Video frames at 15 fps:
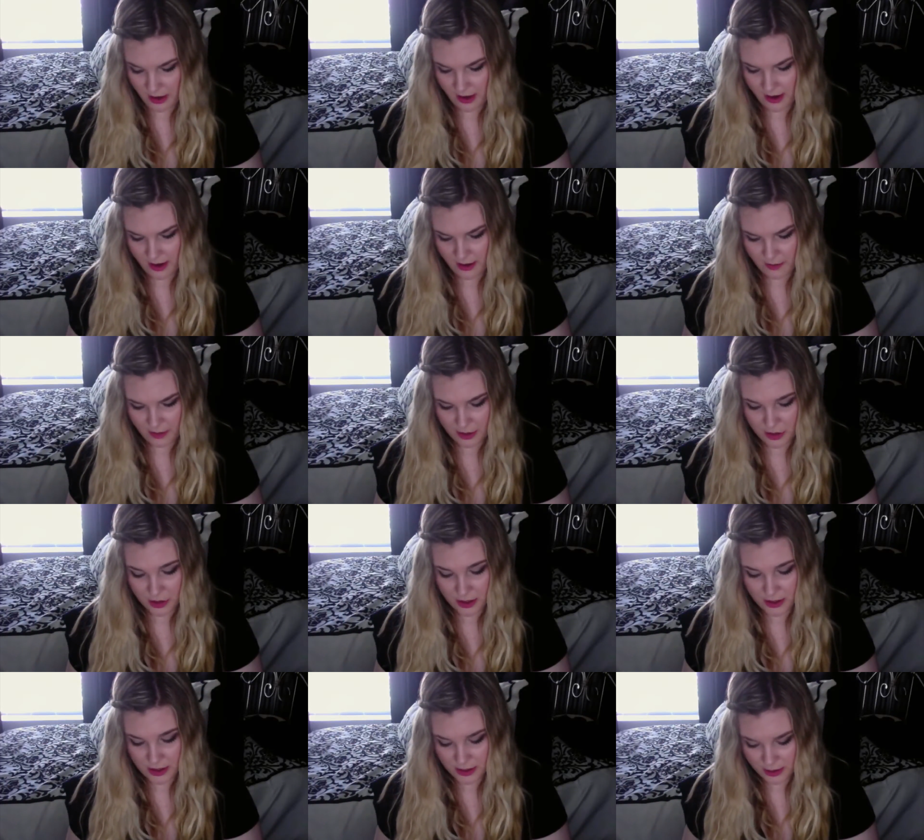Um, I
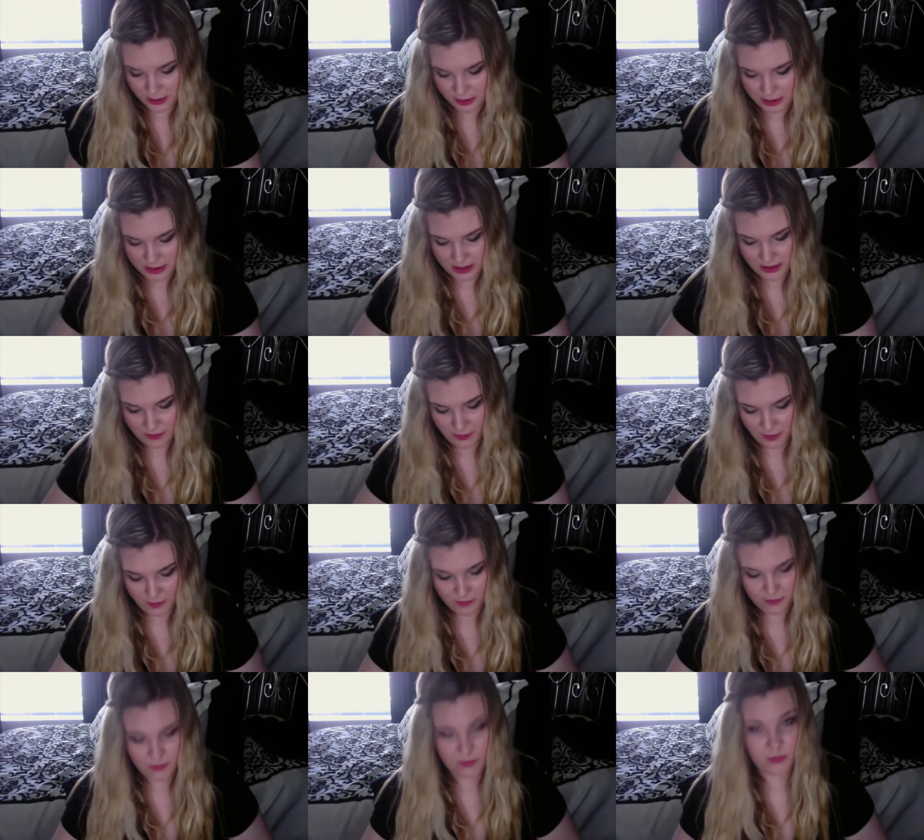tried to see if my
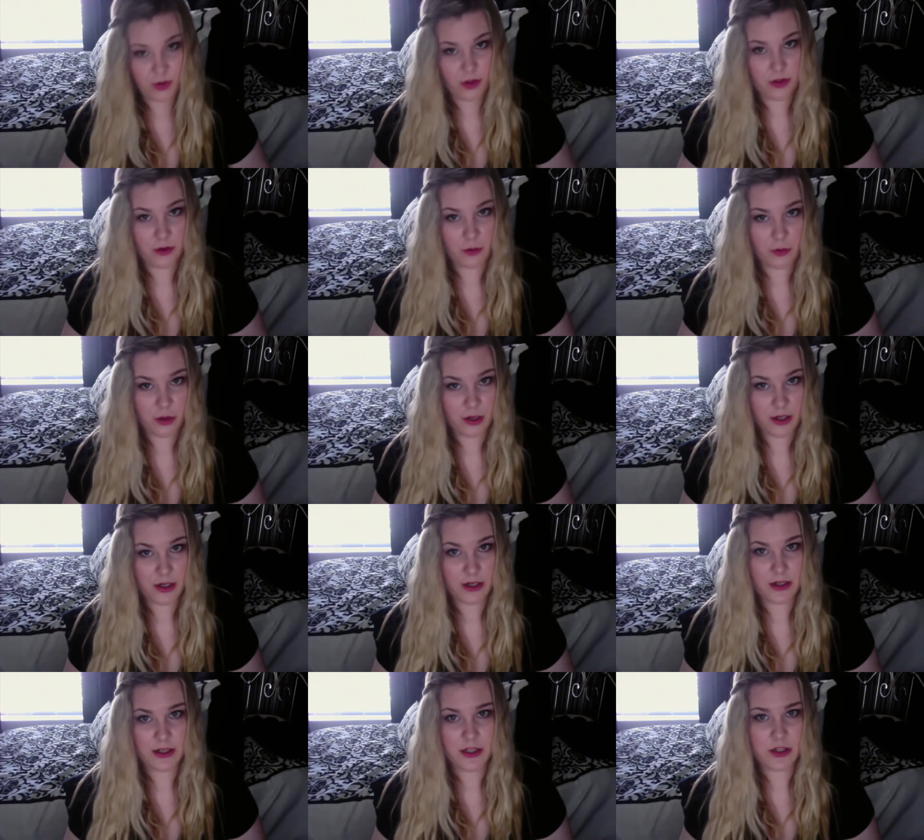brother wanted
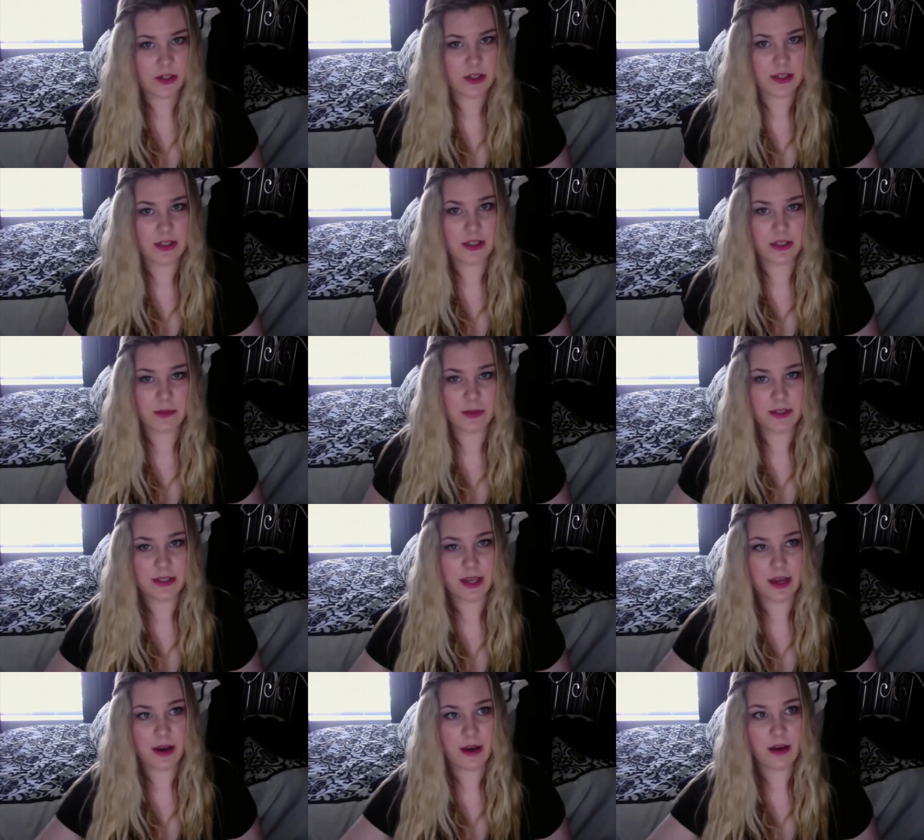it just because it smells
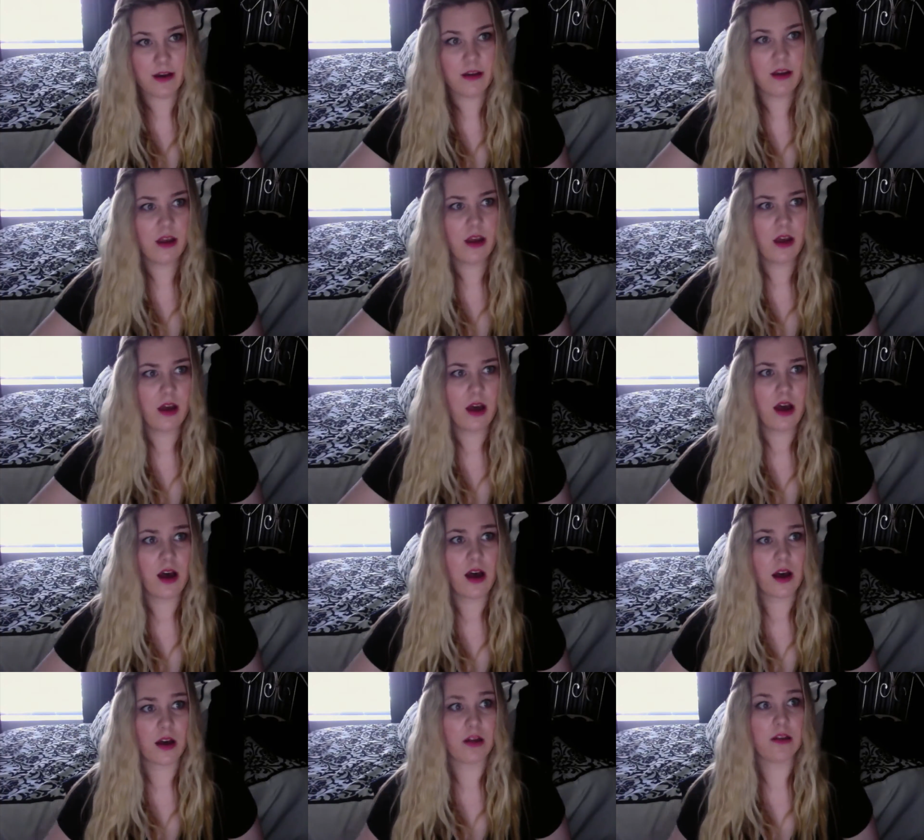like a,
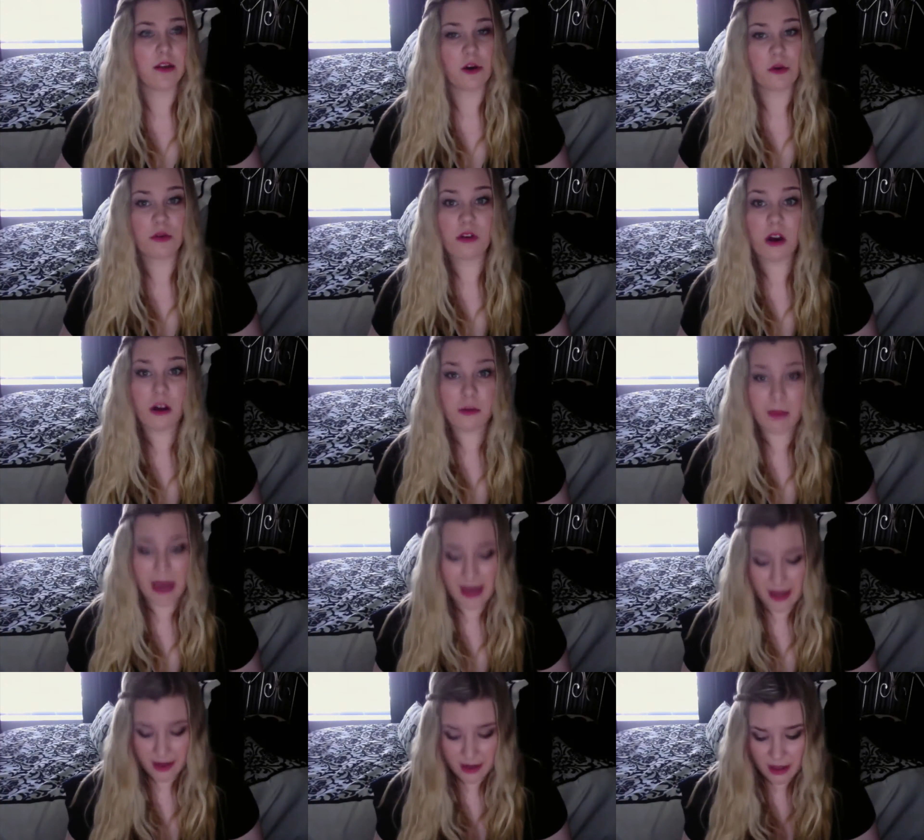a cologne gone
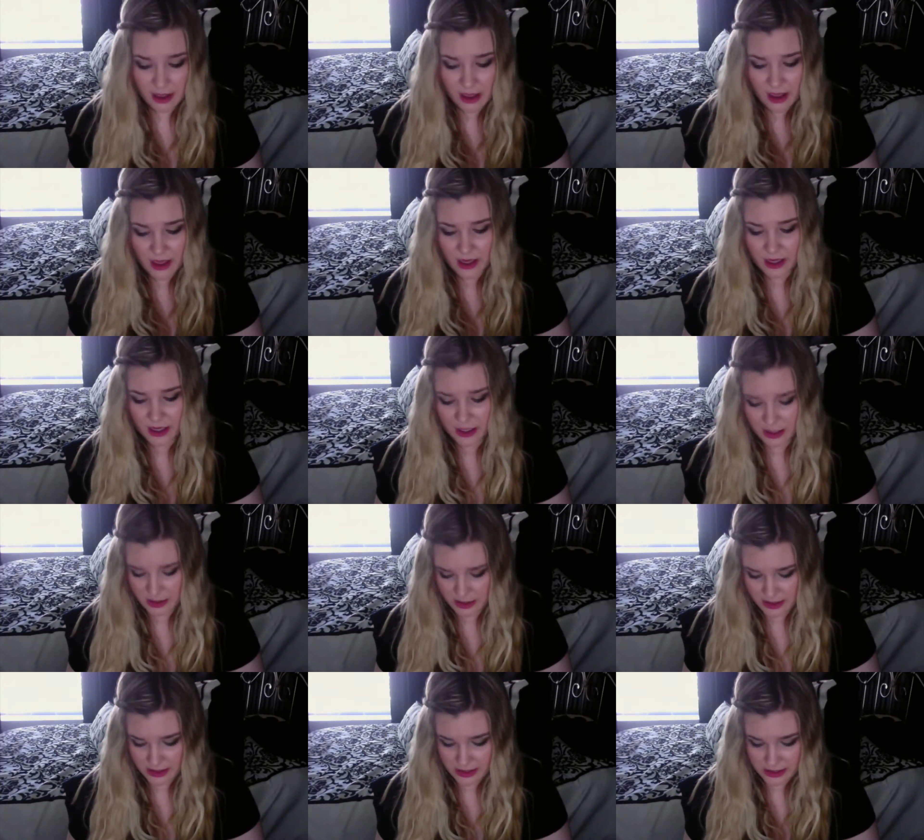bad. And
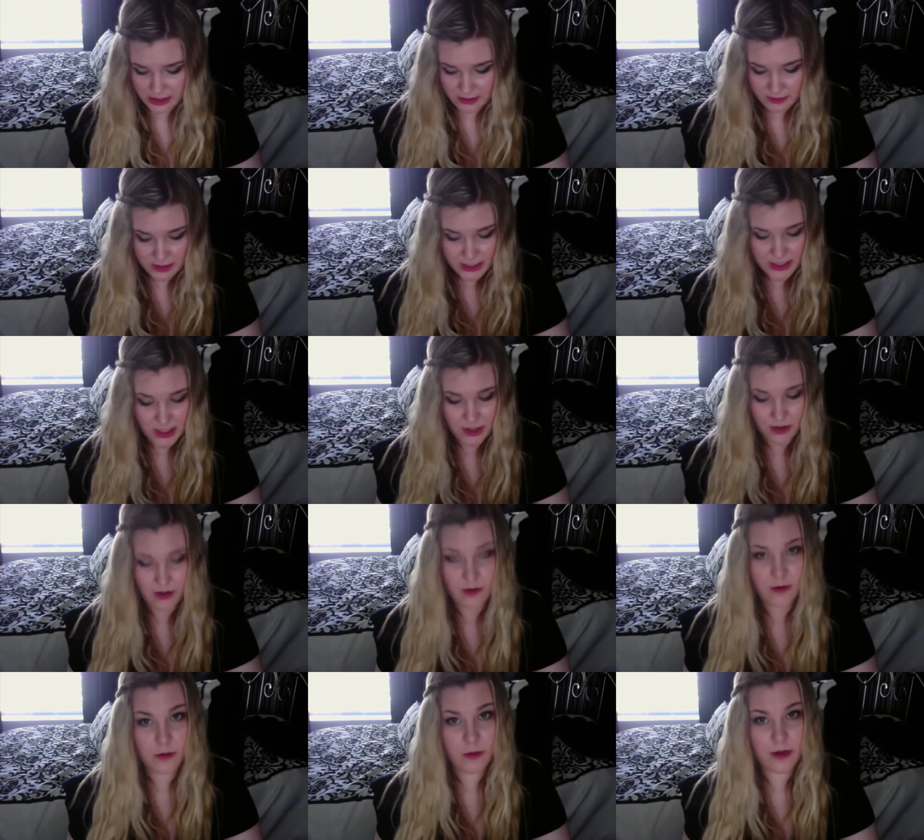he even said
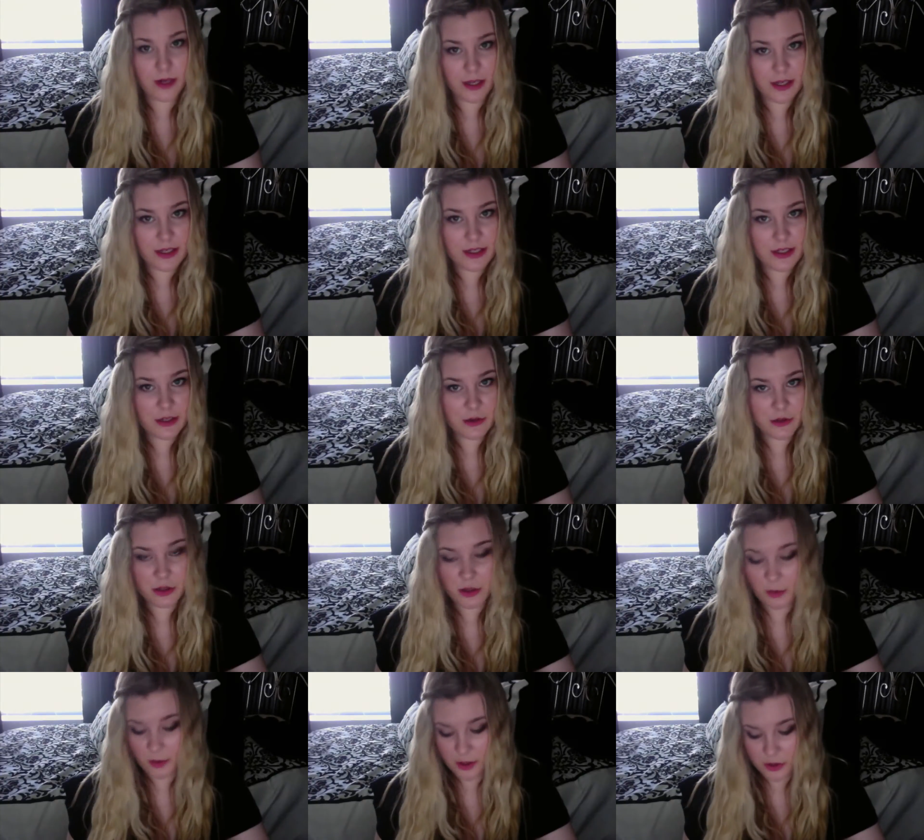no, and he
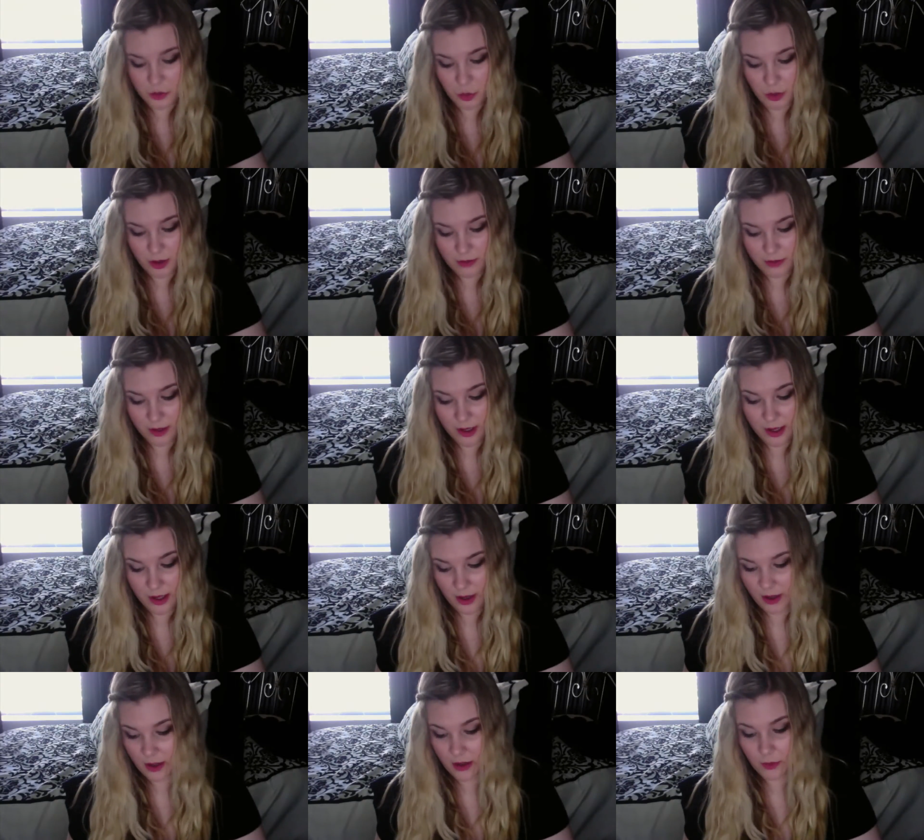usually wears whatever the
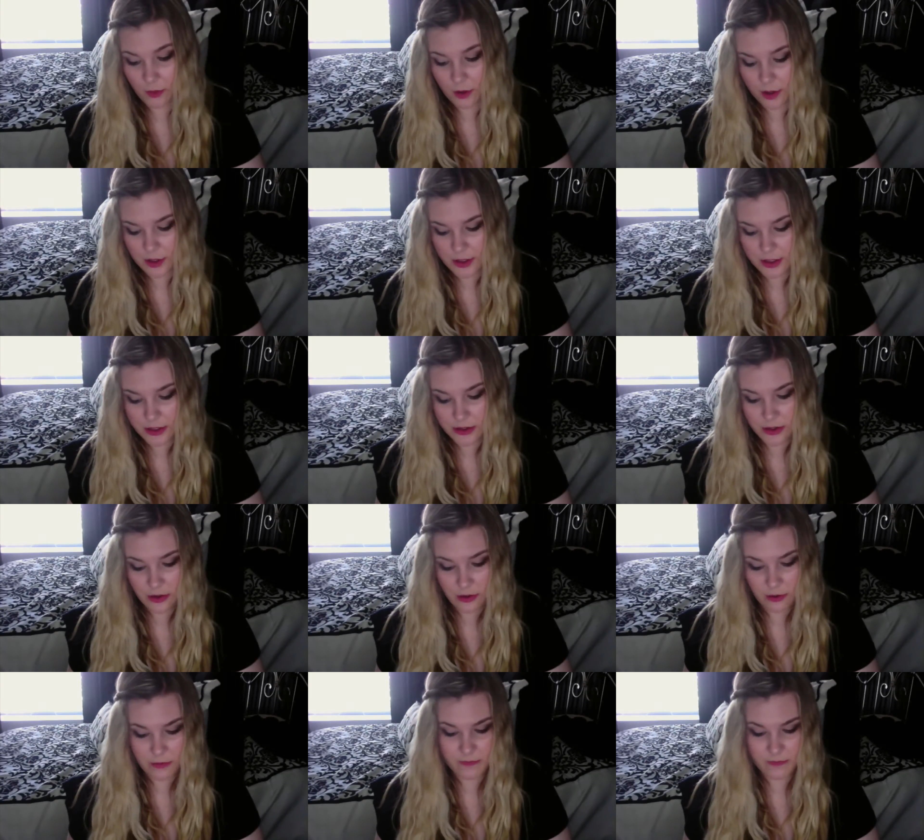heck he wants, so